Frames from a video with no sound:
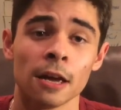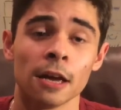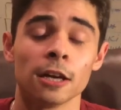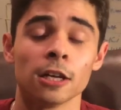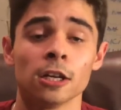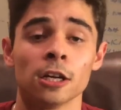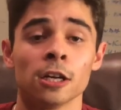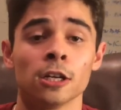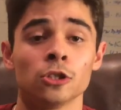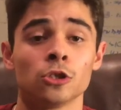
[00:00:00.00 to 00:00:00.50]

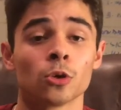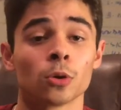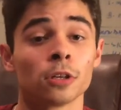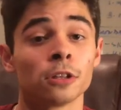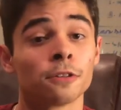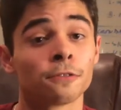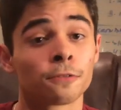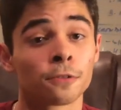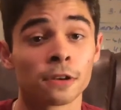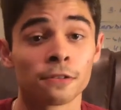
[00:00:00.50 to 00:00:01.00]
and join
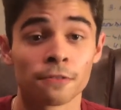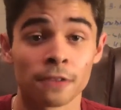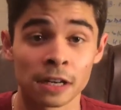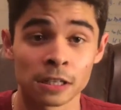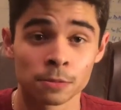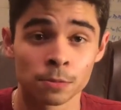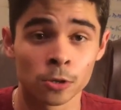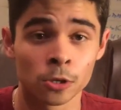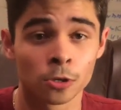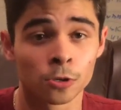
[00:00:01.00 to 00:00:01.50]
the free
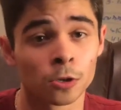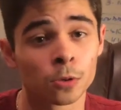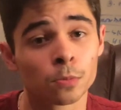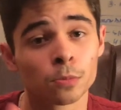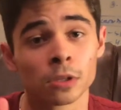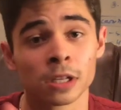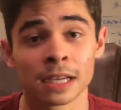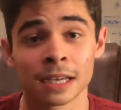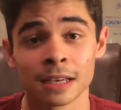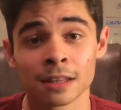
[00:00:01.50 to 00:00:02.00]
Facebook group,
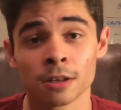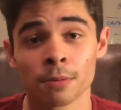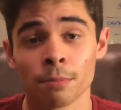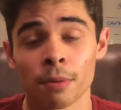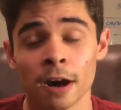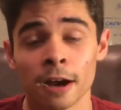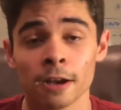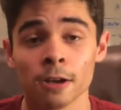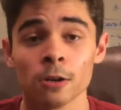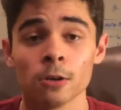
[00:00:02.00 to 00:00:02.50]
link in the
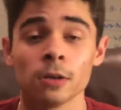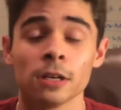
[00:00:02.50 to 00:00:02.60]
bio.